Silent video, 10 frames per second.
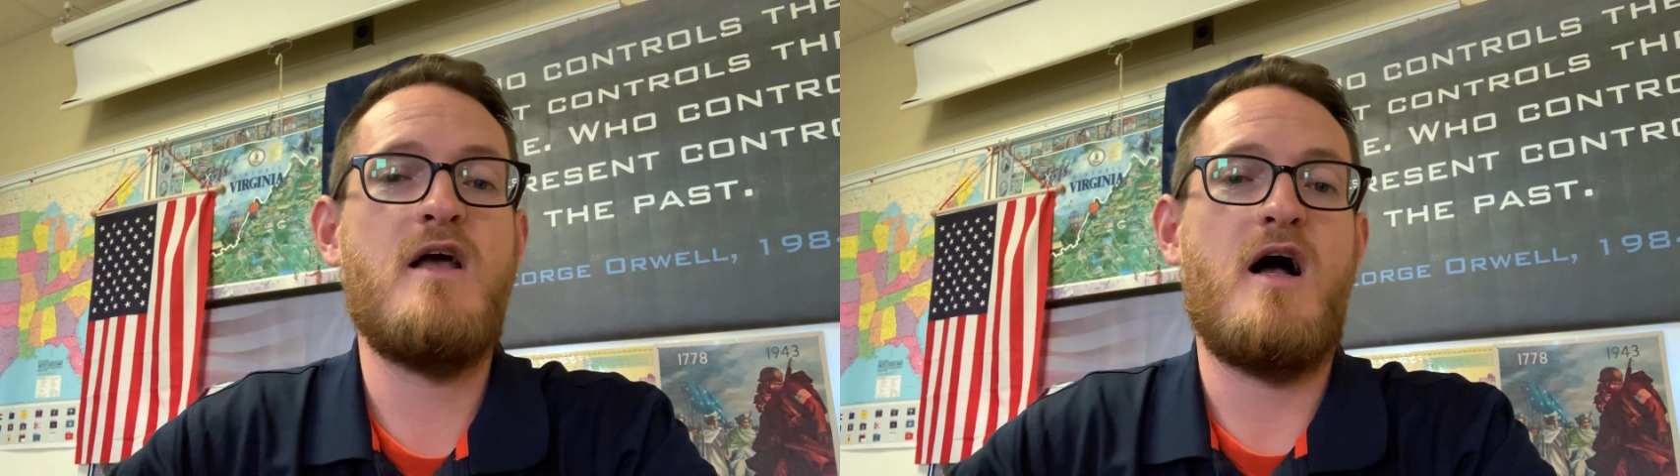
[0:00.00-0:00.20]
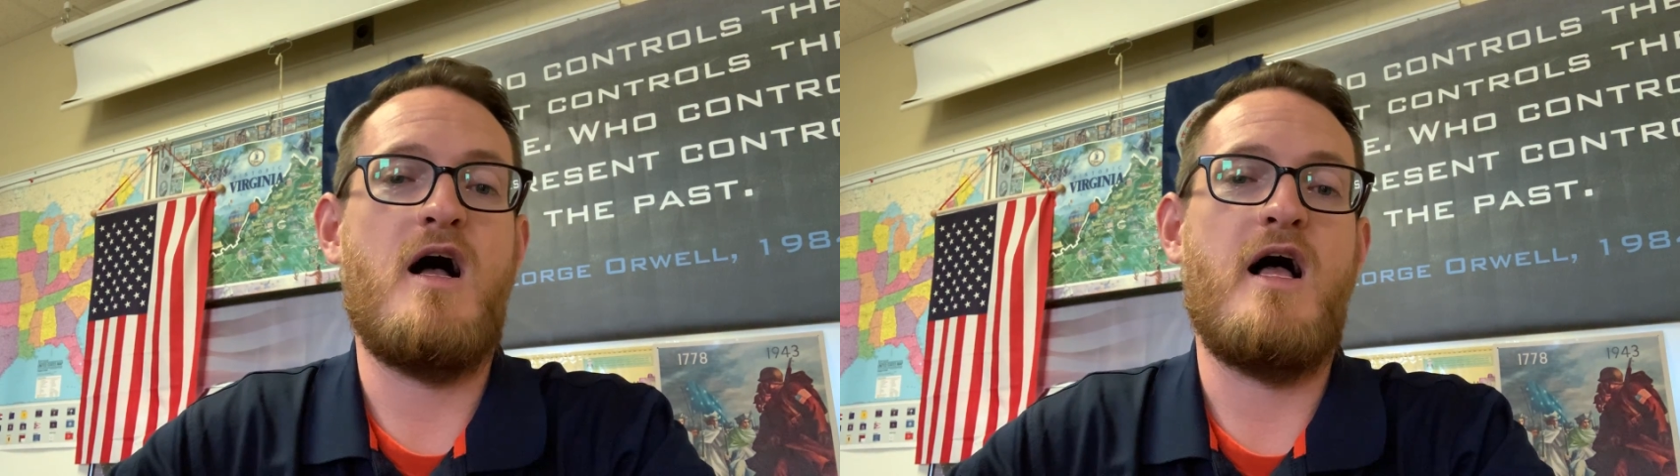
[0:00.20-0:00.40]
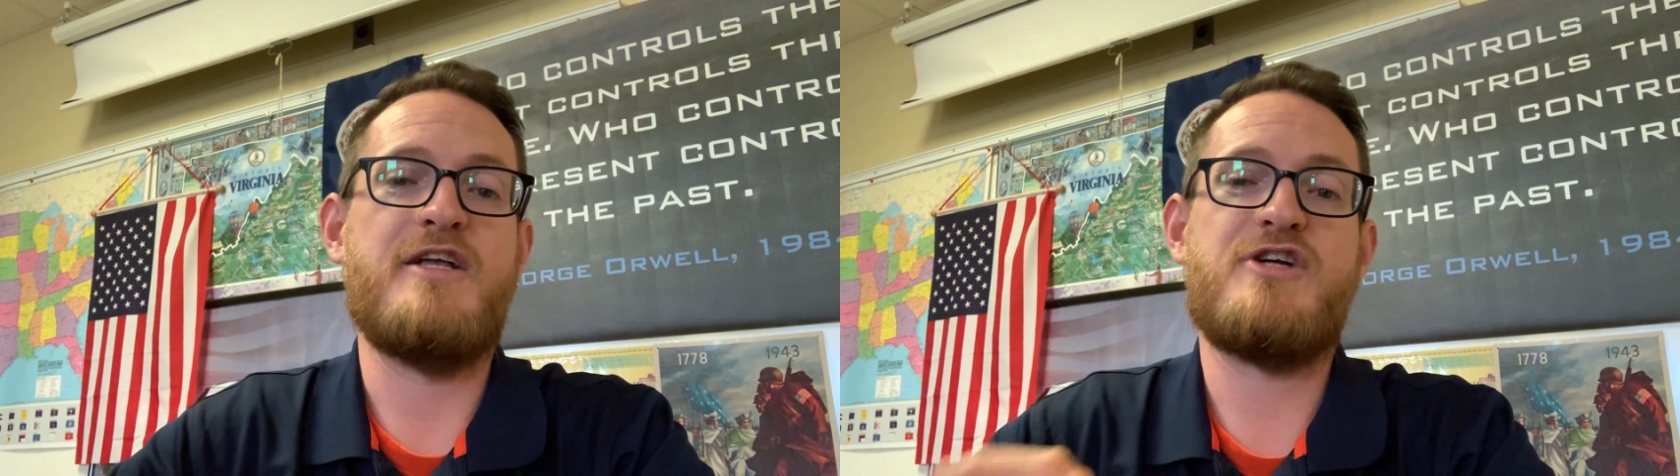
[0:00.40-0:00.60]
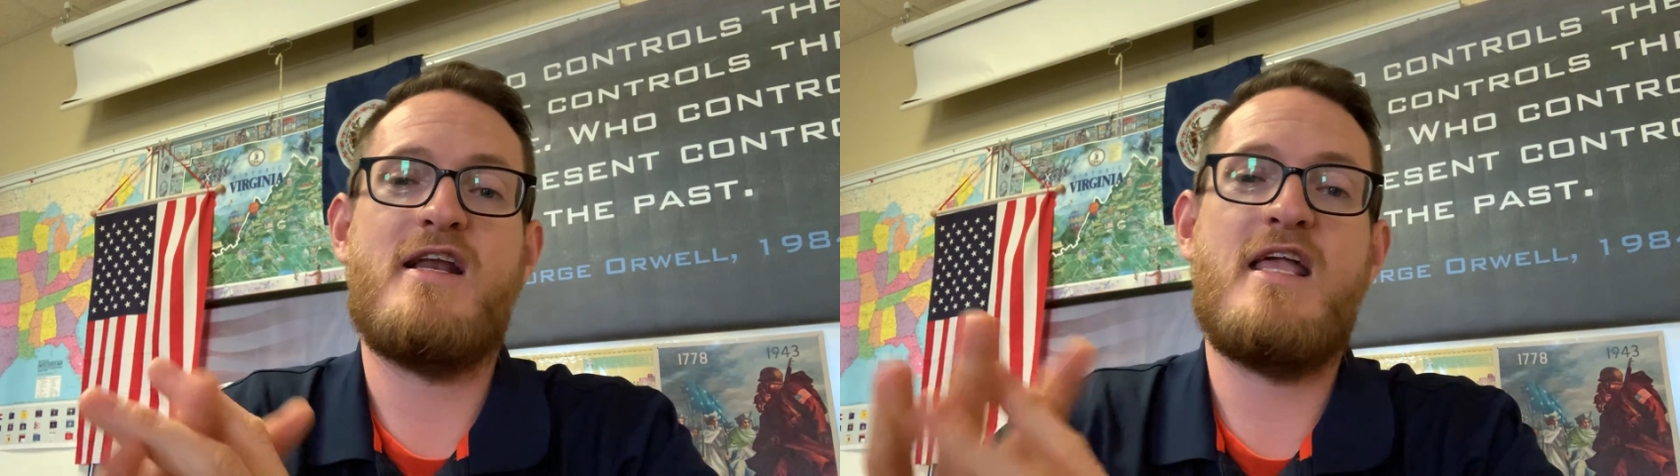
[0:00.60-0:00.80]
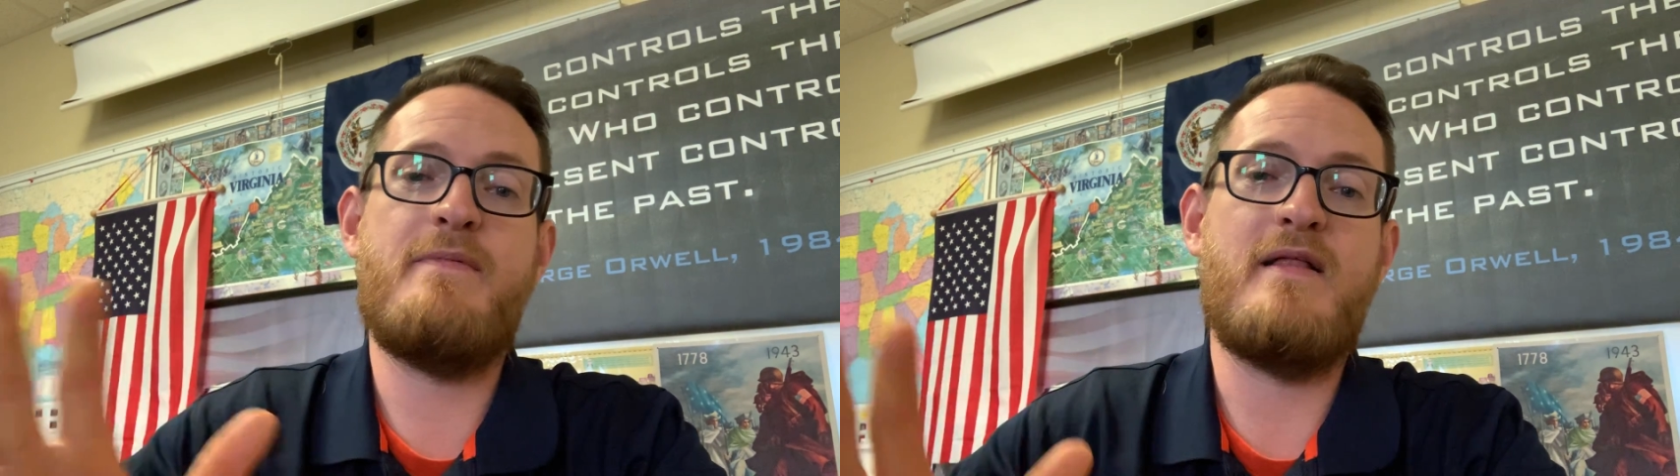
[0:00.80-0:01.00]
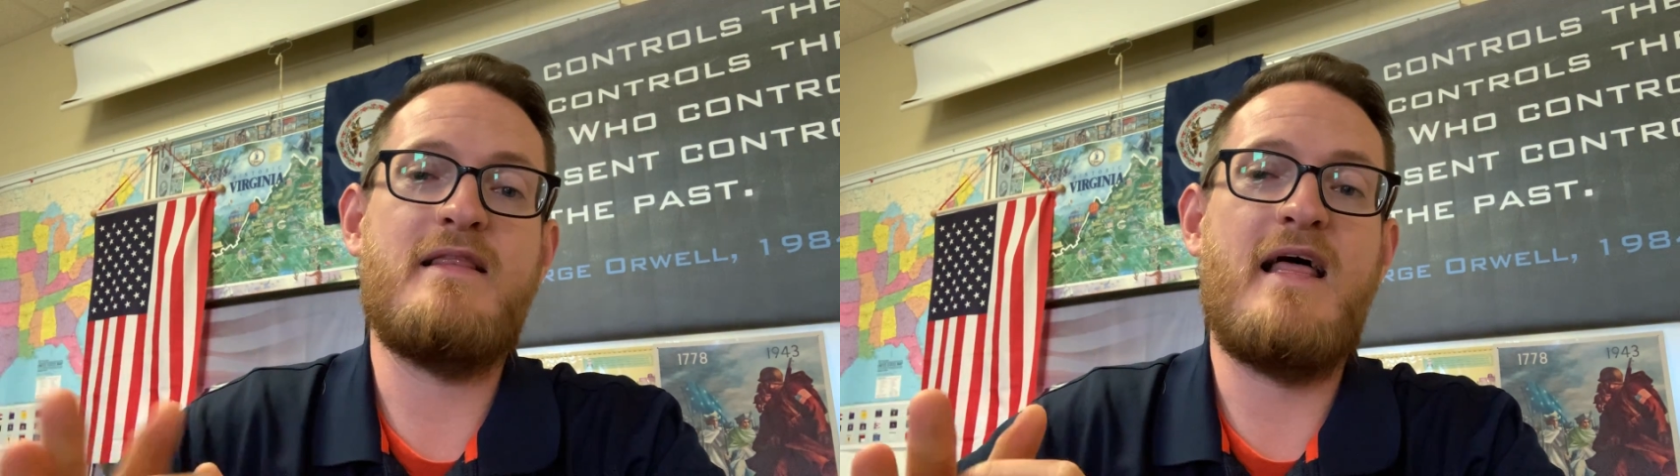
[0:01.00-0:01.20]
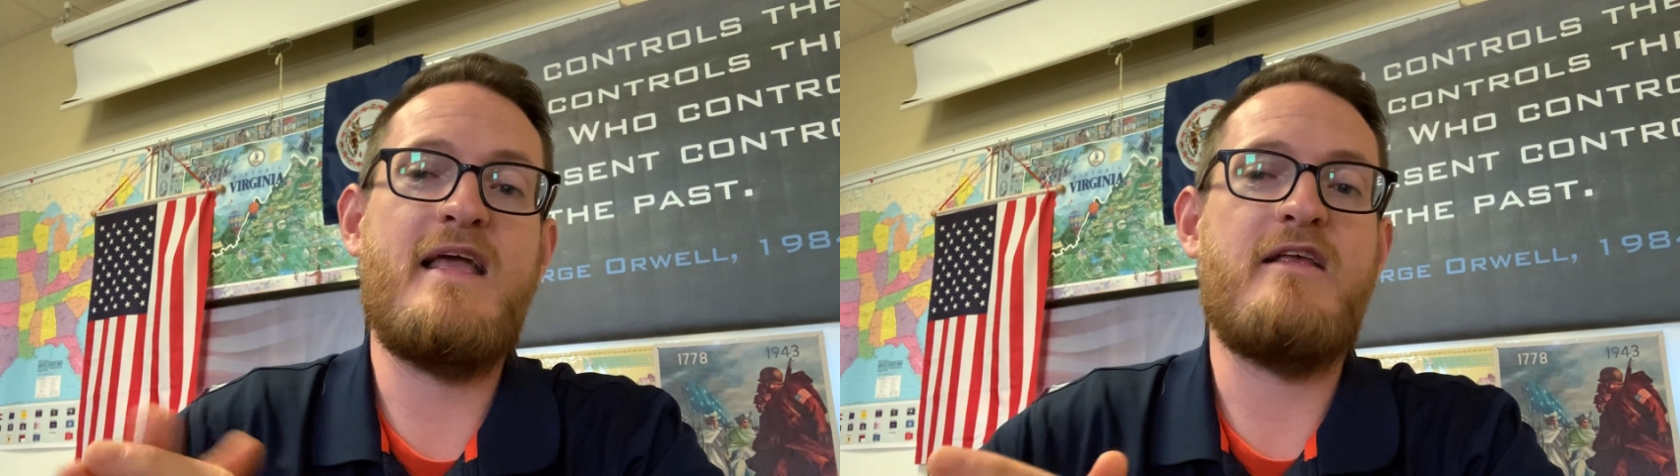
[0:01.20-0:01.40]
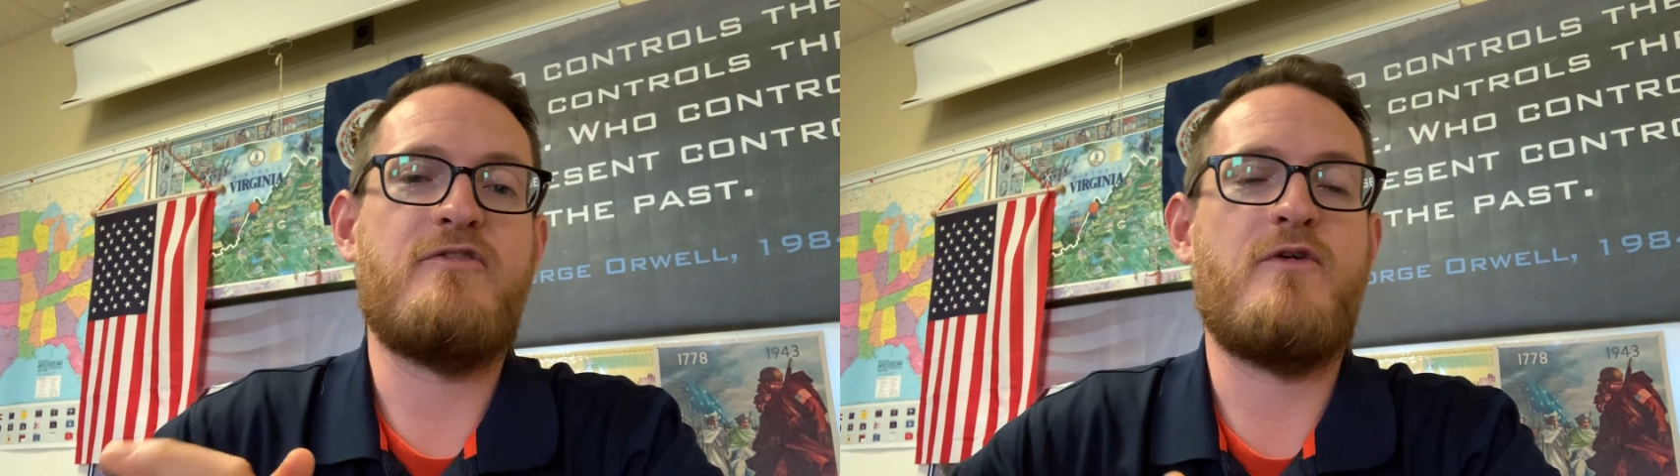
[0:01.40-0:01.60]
I try to keep it light as